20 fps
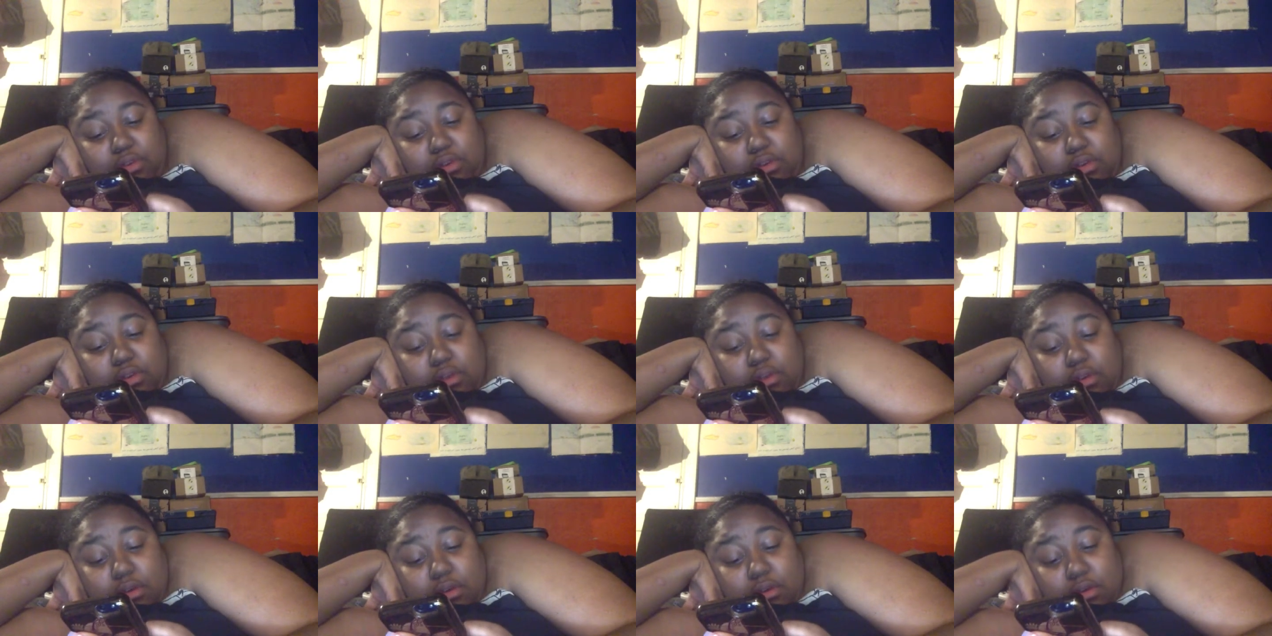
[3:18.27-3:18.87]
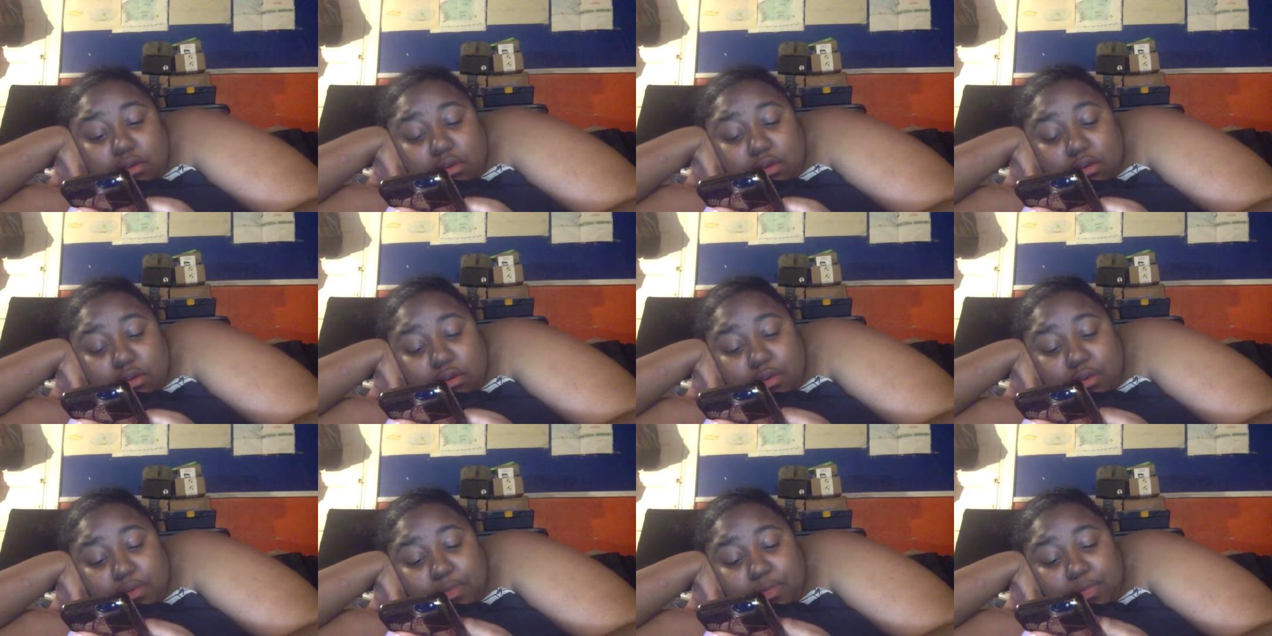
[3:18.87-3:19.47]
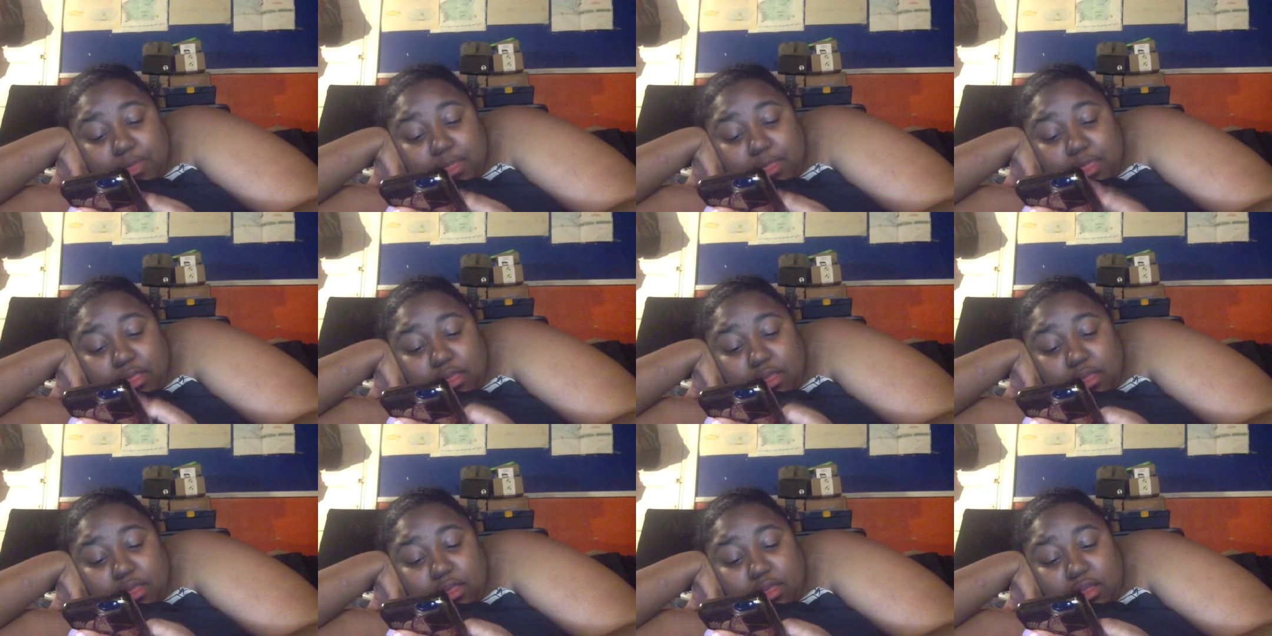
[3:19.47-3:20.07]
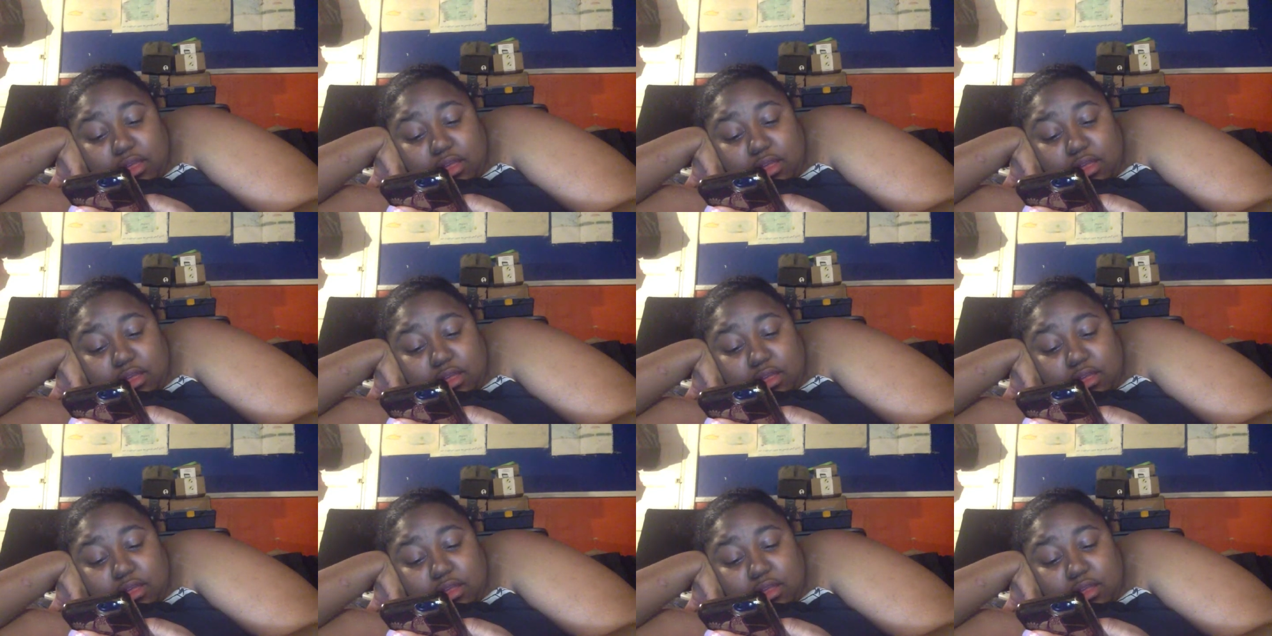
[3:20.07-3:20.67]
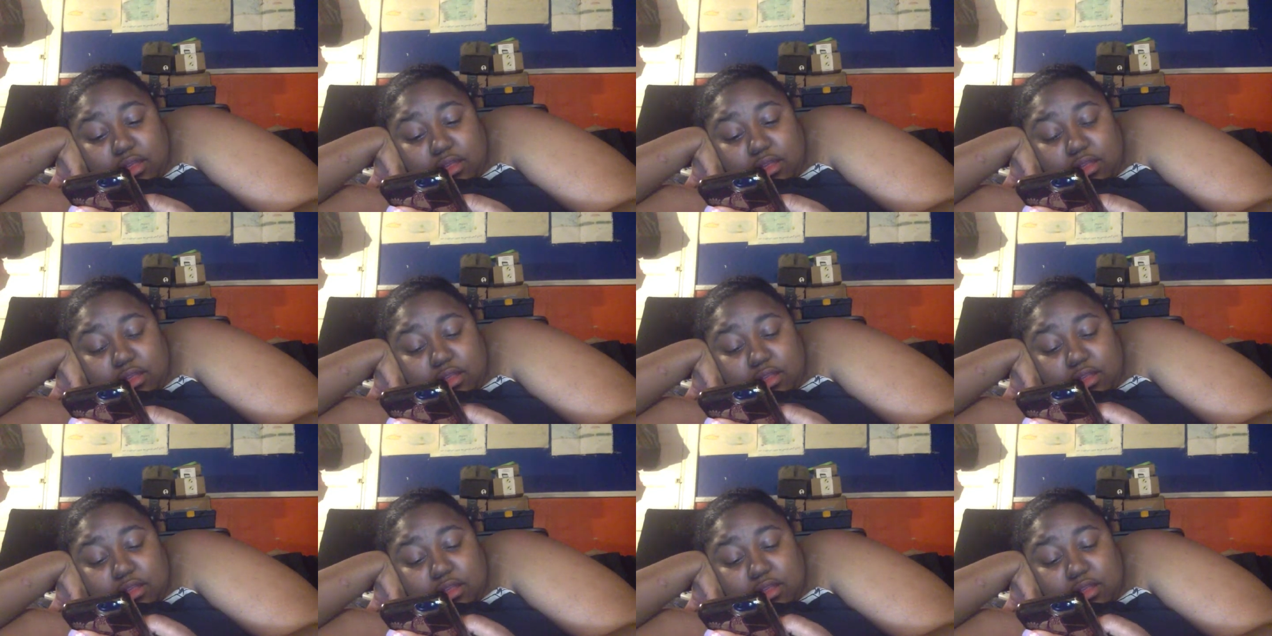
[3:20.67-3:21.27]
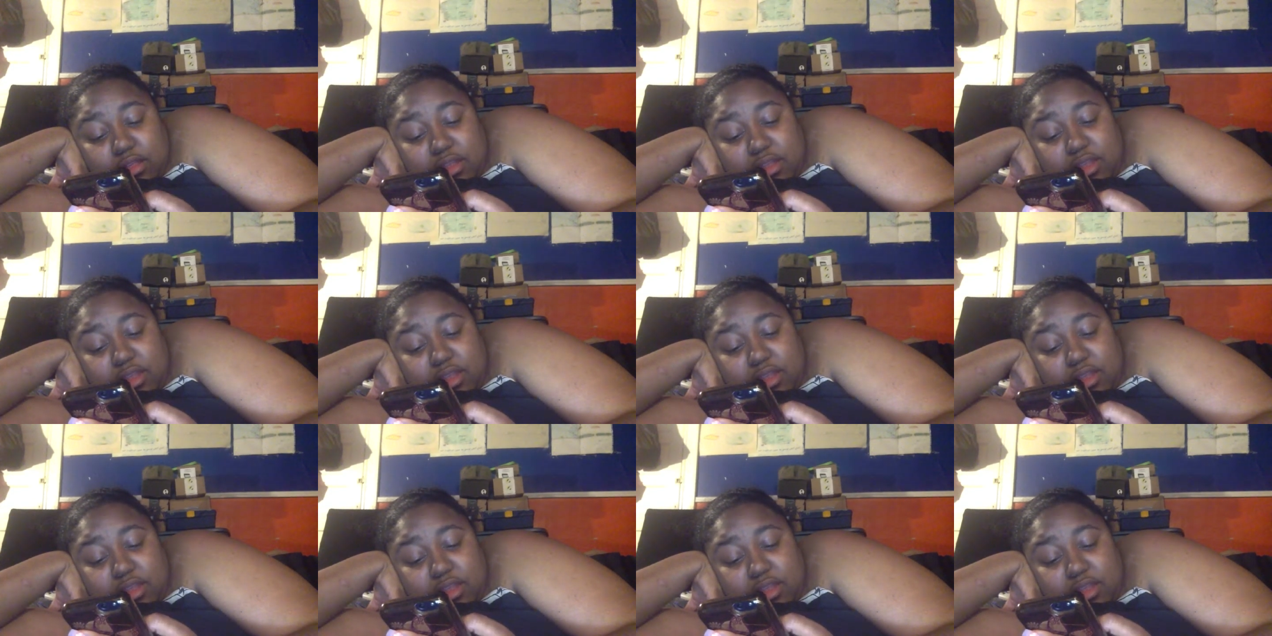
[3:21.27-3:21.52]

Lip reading: No one is speaking in this clip.